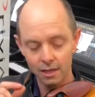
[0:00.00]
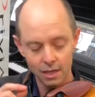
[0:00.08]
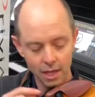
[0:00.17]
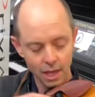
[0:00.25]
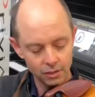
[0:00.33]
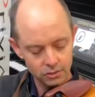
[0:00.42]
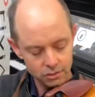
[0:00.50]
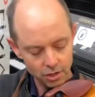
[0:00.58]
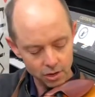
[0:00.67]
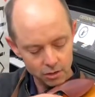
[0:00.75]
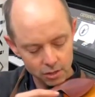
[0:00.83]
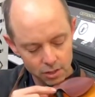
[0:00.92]
And
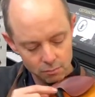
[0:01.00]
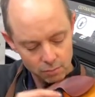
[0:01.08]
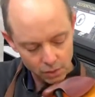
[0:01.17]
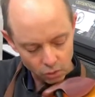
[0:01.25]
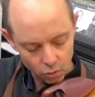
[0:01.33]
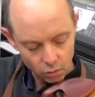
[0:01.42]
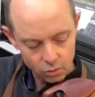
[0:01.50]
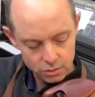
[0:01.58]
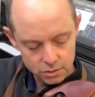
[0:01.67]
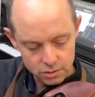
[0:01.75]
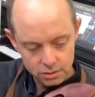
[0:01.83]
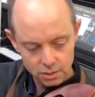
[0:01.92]
so
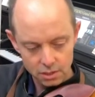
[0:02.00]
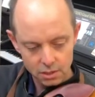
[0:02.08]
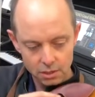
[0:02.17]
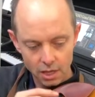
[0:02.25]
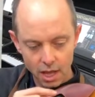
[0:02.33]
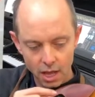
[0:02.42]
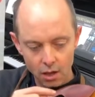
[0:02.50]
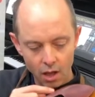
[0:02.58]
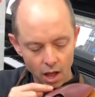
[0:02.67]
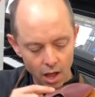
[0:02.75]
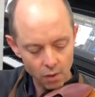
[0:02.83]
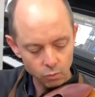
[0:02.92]
because
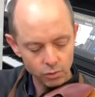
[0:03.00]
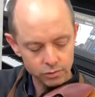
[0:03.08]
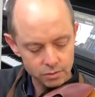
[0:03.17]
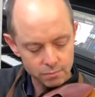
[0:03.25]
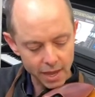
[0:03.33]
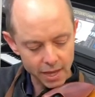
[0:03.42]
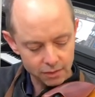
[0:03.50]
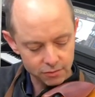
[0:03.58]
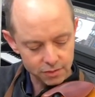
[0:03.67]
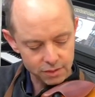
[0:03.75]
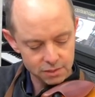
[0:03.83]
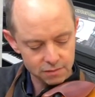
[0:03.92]
I want to make
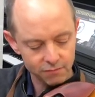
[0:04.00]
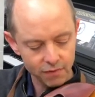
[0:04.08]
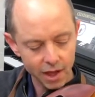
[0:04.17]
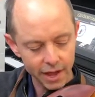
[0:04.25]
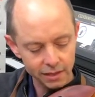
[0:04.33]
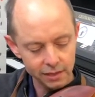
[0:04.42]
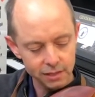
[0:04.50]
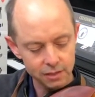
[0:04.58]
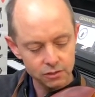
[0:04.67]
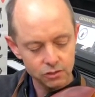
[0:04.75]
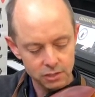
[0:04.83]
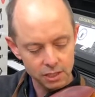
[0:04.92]
this
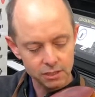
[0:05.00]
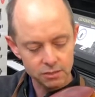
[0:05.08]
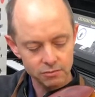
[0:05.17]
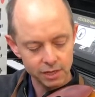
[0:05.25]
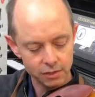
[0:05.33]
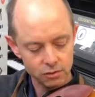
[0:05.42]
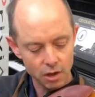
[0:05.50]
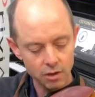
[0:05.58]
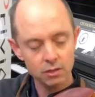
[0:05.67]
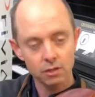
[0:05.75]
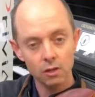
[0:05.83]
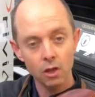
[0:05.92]
violin D string note
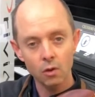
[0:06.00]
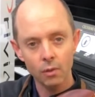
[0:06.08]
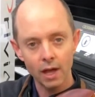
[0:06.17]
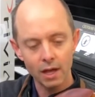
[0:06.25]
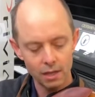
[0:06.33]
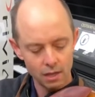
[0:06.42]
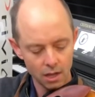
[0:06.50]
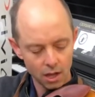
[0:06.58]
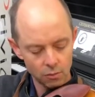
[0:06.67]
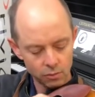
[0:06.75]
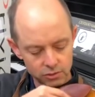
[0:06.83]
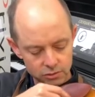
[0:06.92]
lower, I
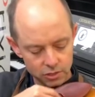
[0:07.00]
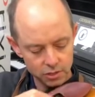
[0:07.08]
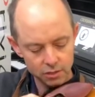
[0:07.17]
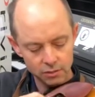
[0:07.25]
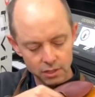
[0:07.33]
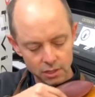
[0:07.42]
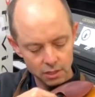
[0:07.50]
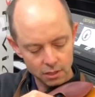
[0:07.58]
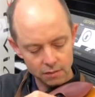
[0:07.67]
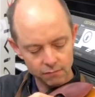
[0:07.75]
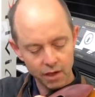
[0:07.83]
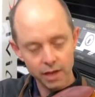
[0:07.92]
want to turn the
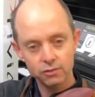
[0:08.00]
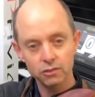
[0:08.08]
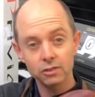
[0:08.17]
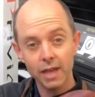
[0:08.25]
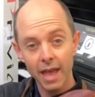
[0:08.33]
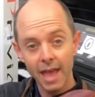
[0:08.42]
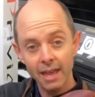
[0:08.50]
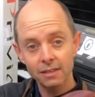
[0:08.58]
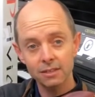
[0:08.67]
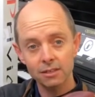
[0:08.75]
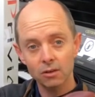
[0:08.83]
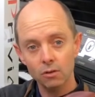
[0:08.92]
fine tuner
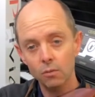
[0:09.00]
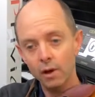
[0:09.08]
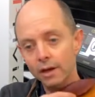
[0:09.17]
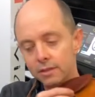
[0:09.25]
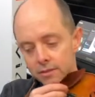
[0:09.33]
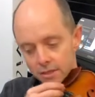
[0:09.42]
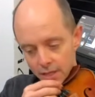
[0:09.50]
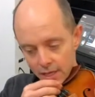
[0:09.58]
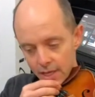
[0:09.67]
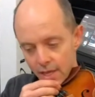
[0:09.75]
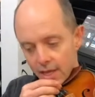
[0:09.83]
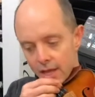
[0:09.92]
anti-clockwise.
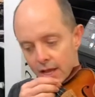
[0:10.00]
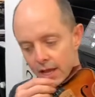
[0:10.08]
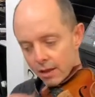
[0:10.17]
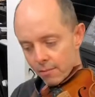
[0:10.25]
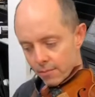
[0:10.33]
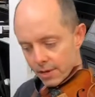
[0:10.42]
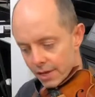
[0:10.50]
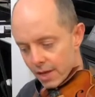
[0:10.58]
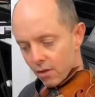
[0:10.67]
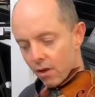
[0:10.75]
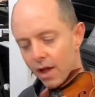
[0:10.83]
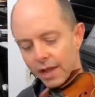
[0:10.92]

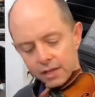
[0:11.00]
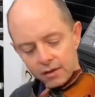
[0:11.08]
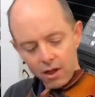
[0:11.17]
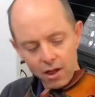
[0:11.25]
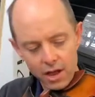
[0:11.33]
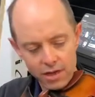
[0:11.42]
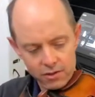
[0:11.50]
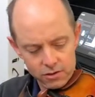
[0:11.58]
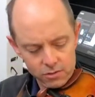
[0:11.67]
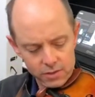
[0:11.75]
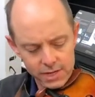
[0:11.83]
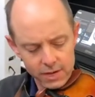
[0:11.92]
Now I can either
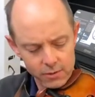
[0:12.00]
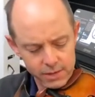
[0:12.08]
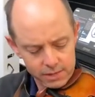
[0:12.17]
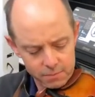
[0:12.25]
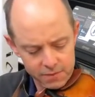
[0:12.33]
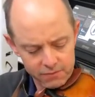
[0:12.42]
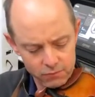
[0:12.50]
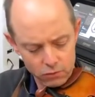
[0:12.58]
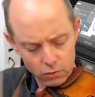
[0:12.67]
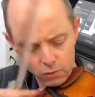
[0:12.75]
do it how I did before,